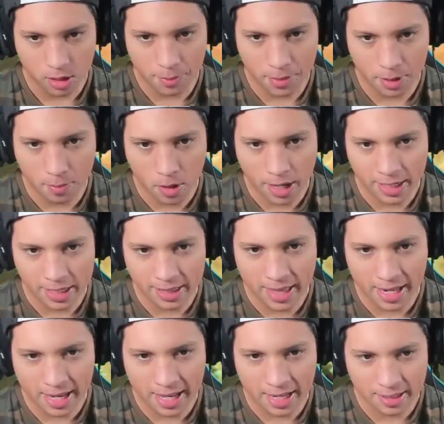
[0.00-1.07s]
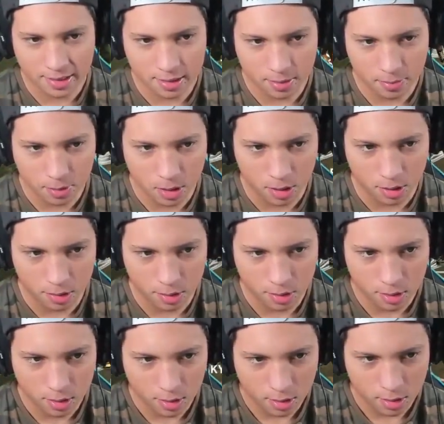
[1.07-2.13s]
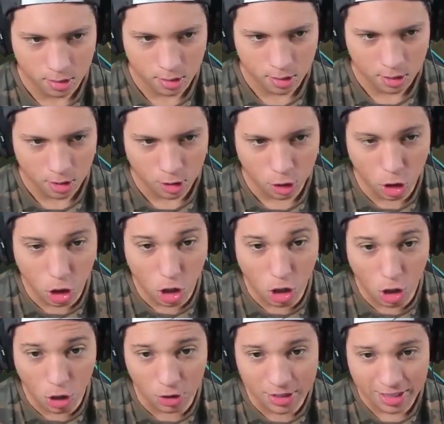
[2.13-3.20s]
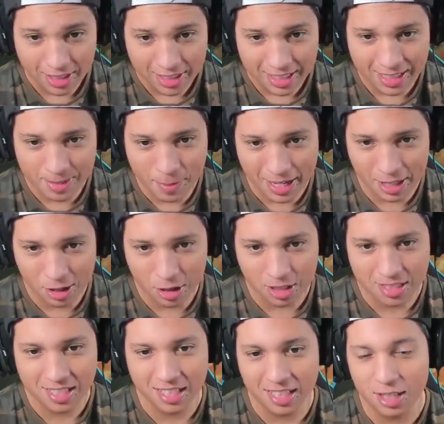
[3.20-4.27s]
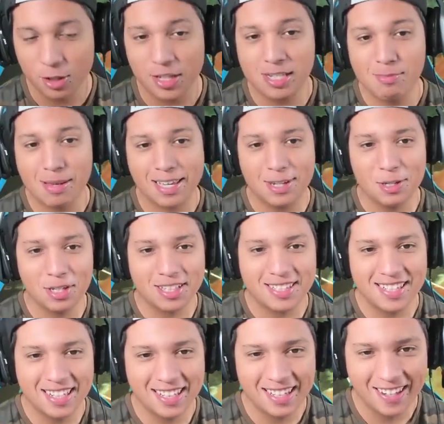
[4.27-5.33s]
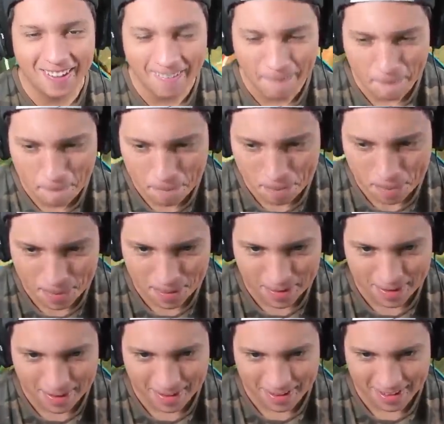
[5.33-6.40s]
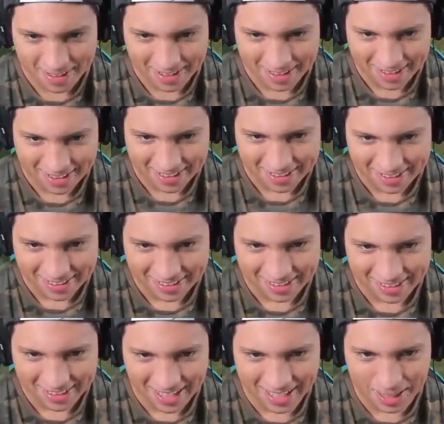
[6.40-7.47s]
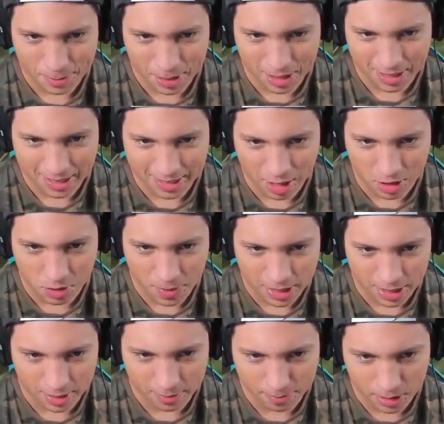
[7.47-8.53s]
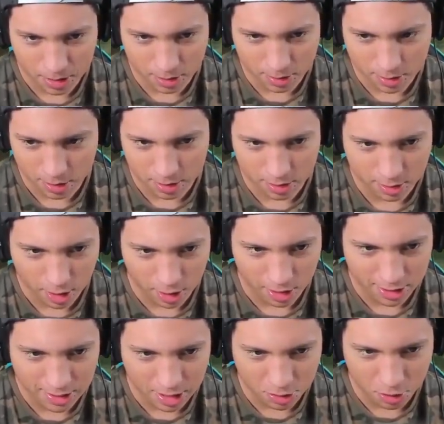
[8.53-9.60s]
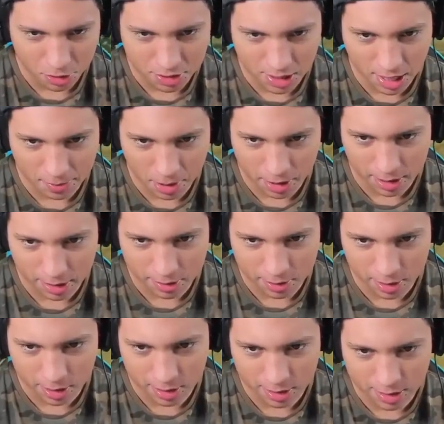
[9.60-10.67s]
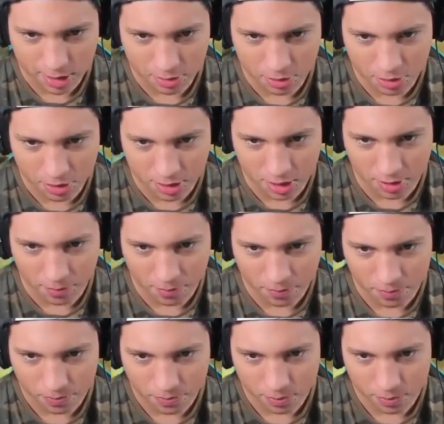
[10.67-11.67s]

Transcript: Come here, boy. I need that ass. Pause. Luke! He's making you look silly. Luke, he's making you look silly. Oh my gosh. Chase down oh my gosh! And to be honest, he's also making me look silly. Alright, let's not throw this game though. I ain't gonna lie. Let's not throw this game.